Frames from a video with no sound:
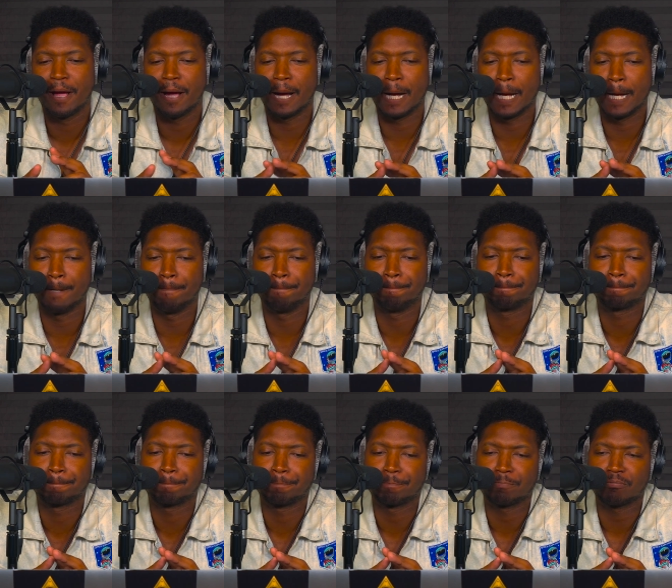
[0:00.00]
not.
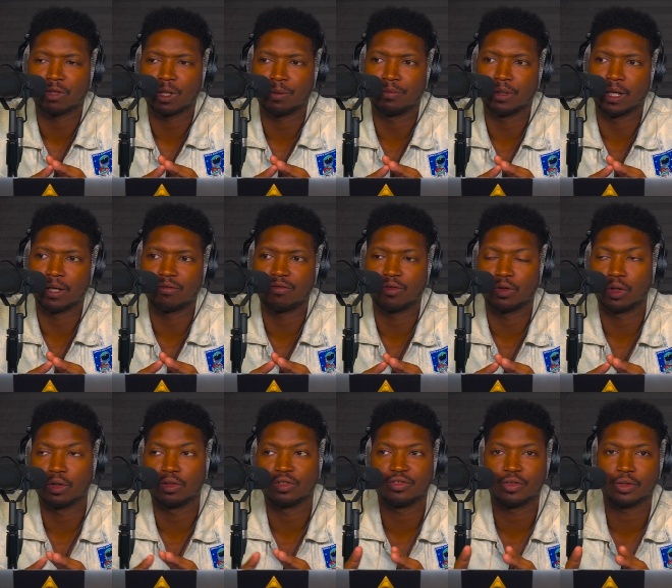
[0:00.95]
But for
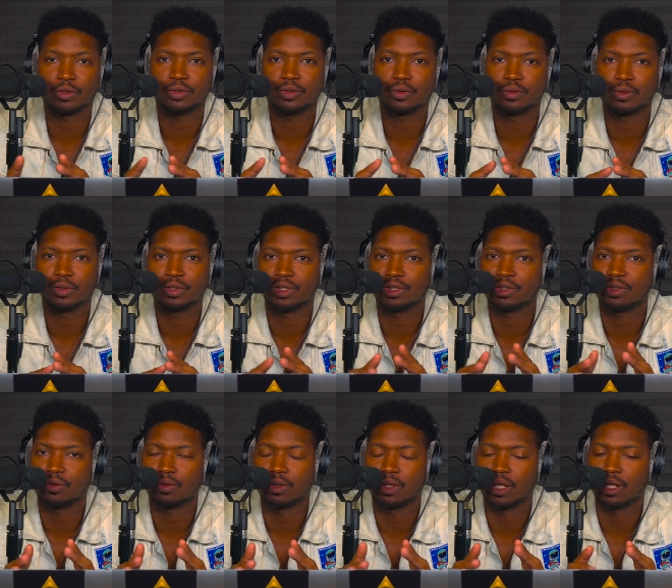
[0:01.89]
those folks who are just
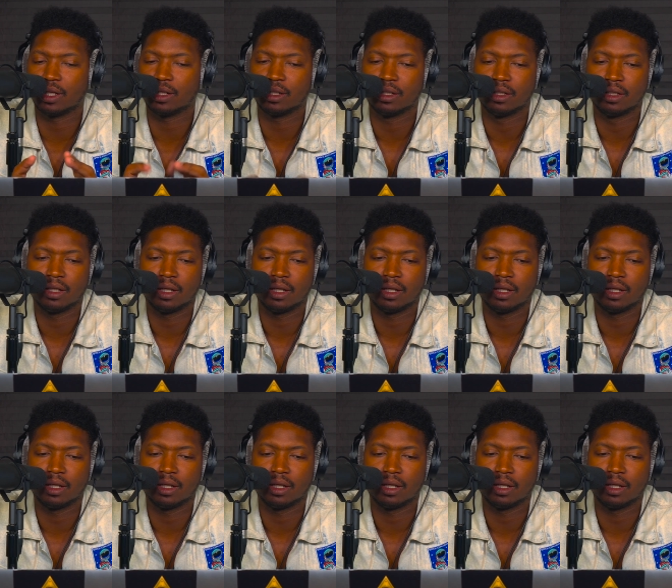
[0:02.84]
tuning in,